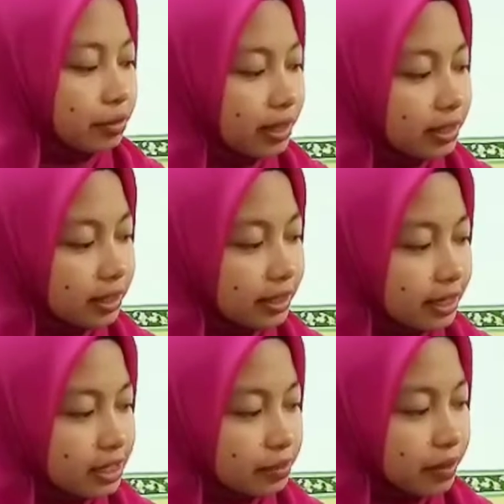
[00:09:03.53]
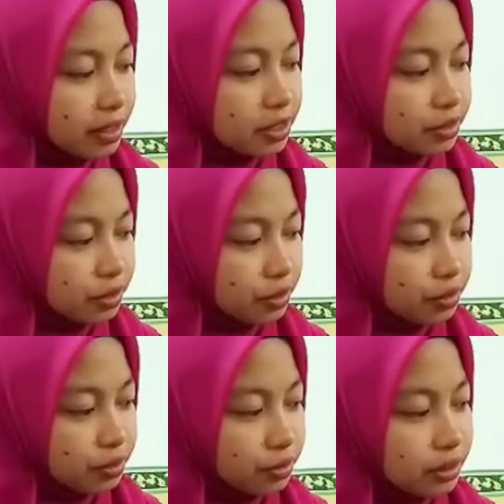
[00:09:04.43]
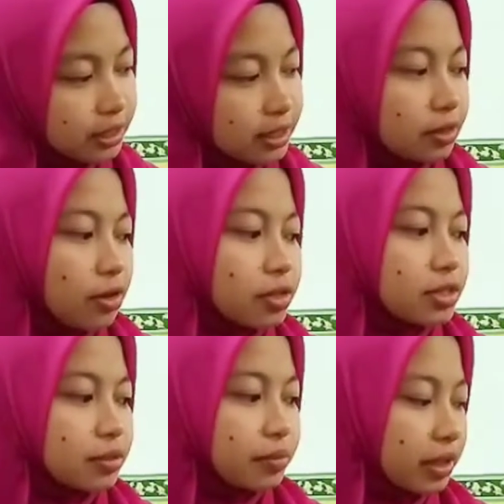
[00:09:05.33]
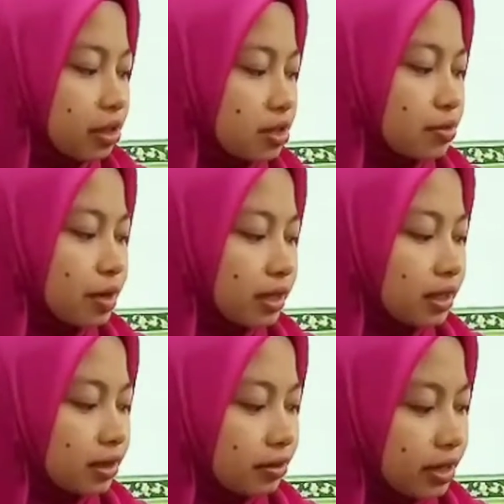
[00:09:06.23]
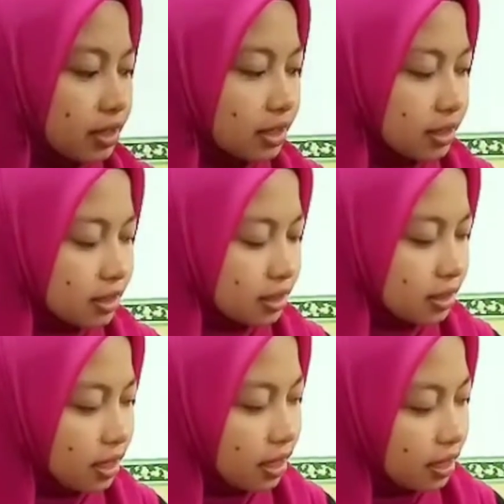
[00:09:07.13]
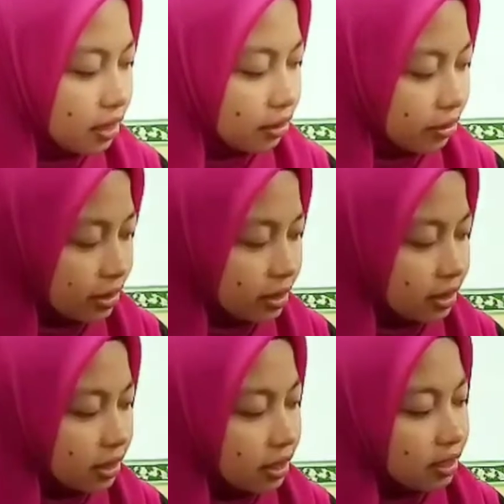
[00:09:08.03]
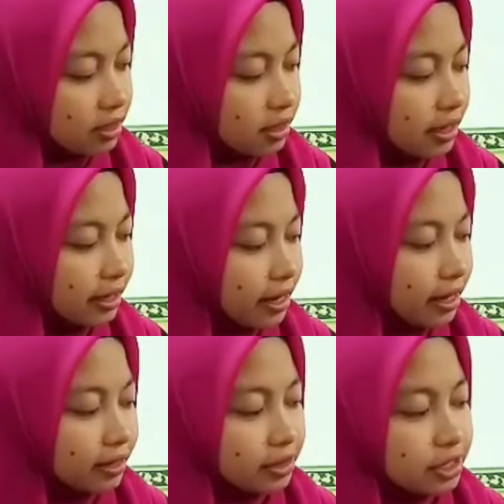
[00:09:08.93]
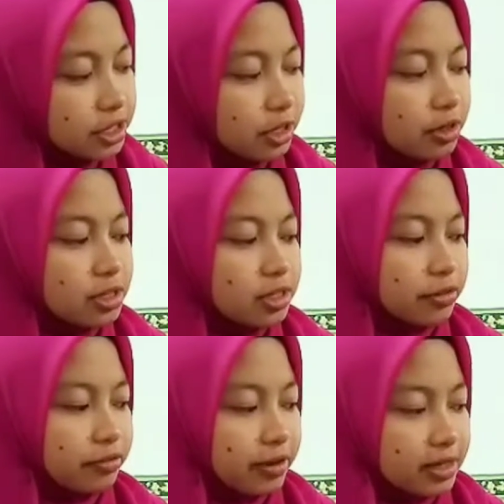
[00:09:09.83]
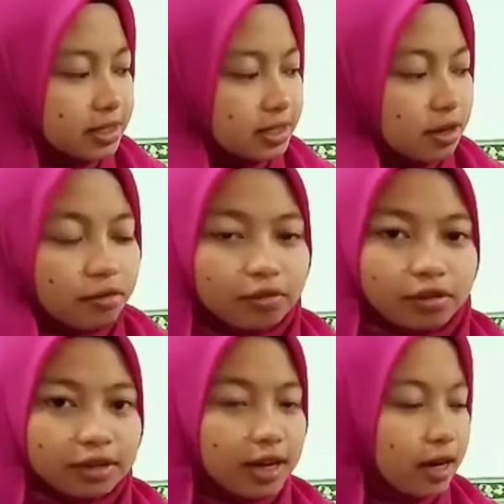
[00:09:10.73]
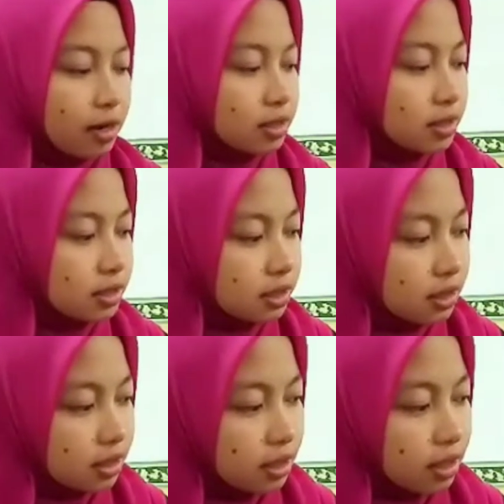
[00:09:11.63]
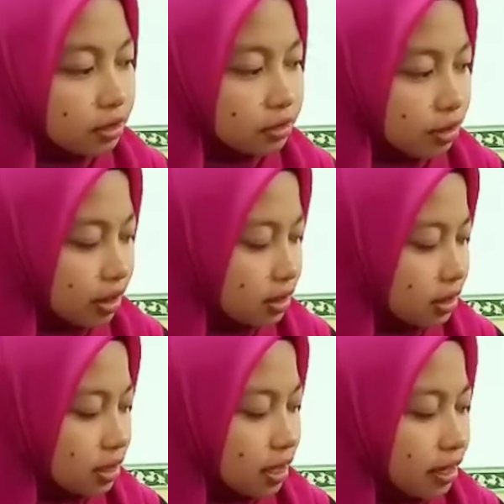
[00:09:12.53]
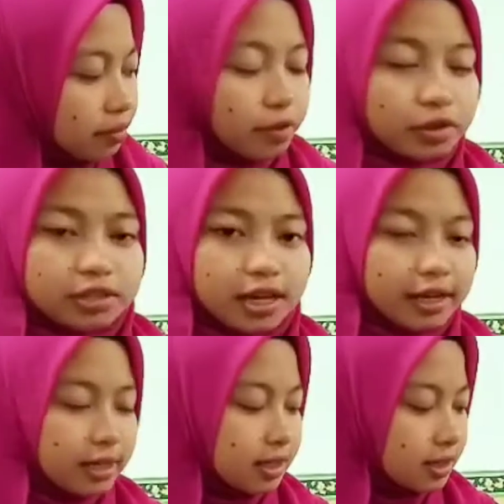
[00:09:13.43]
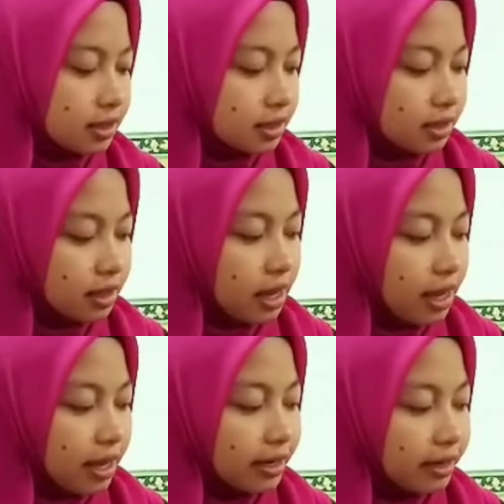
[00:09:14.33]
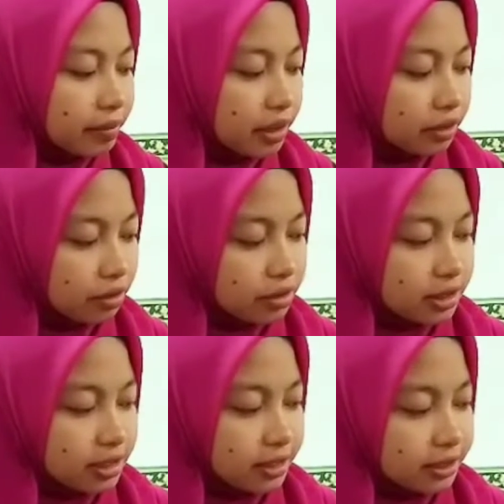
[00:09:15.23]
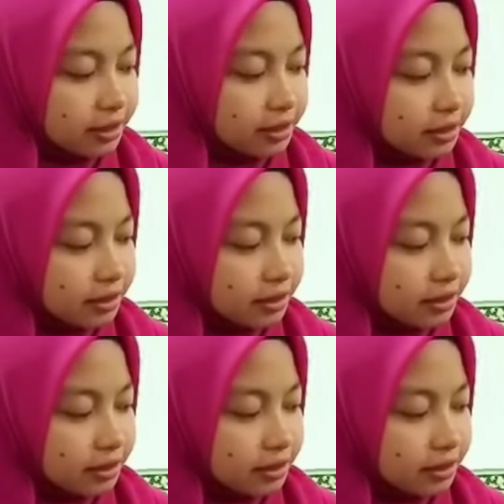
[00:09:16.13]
the weather gets bad, so do the roads because water creates slick and dangerous surface for cars, trucks, and motorcycles. Animal crossing: